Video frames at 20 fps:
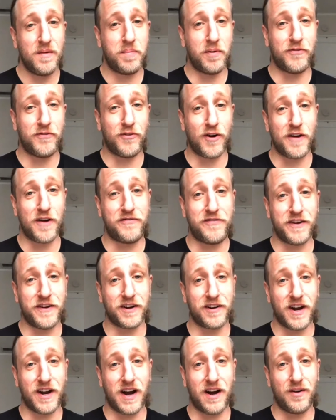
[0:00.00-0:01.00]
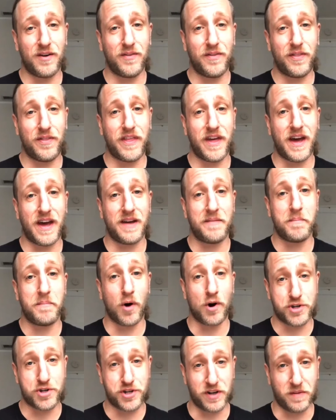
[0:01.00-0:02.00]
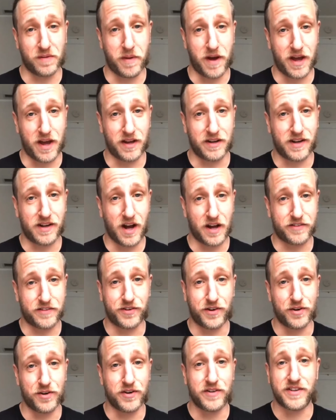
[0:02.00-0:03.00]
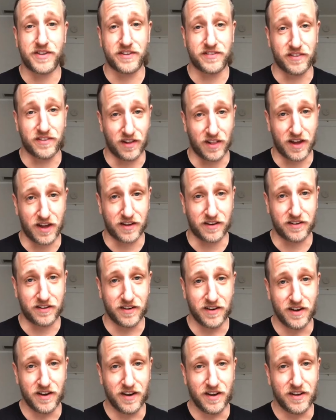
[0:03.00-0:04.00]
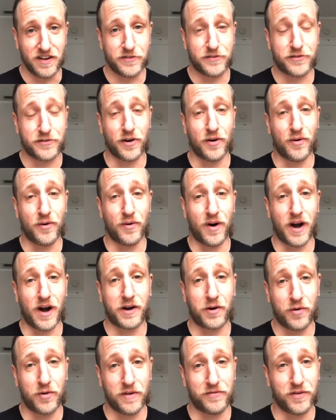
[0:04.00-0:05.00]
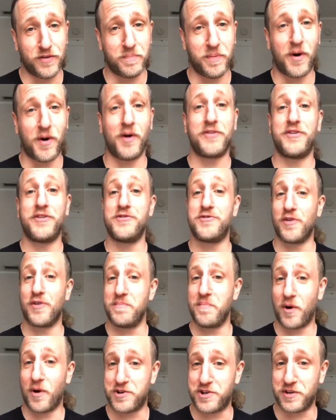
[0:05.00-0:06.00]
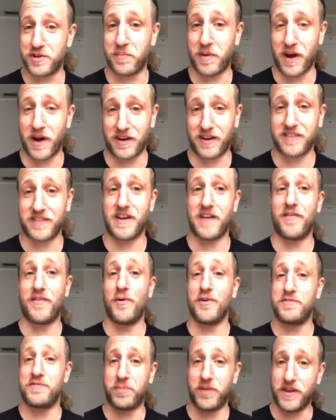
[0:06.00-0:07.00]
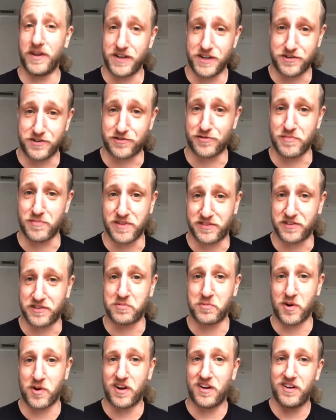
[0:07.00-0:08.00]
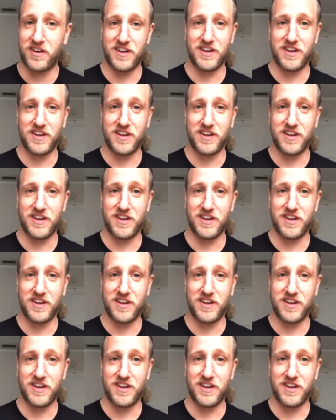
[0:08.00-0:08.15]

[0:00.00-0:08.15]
Before I figured out that marching band got to go to Disneyland. So I quit football to join marching band because I've always played instruments as well.